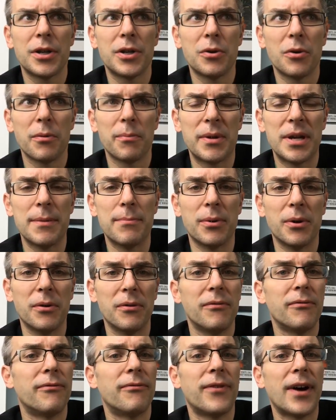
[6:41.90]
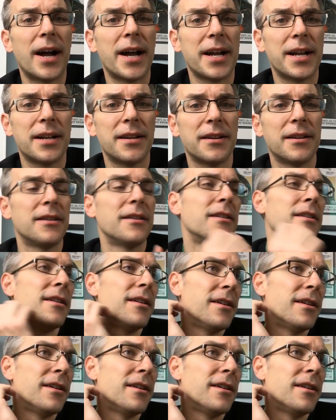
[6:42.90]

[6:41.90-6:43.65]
your people. Find